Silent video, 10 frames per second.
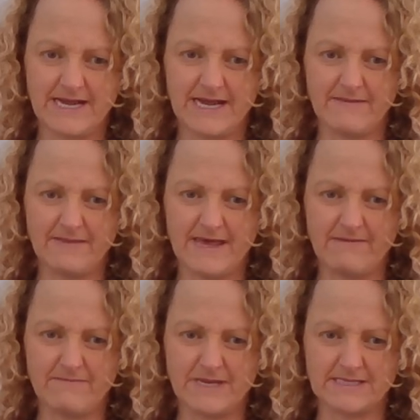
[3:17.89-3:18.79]
And
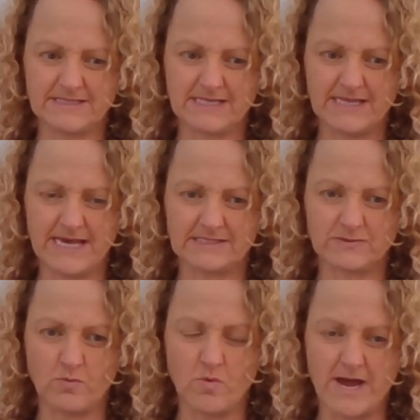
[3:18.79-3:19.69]
that means that that's
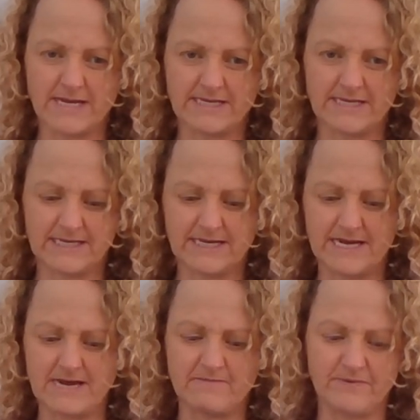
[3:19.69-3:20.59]
1
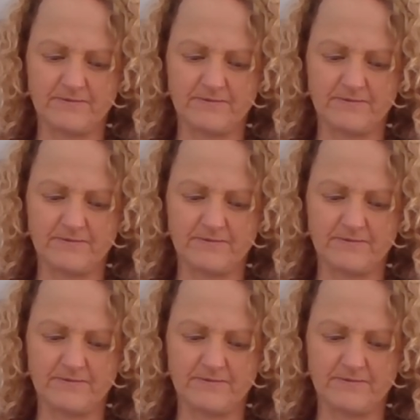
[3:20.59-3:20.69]
cup.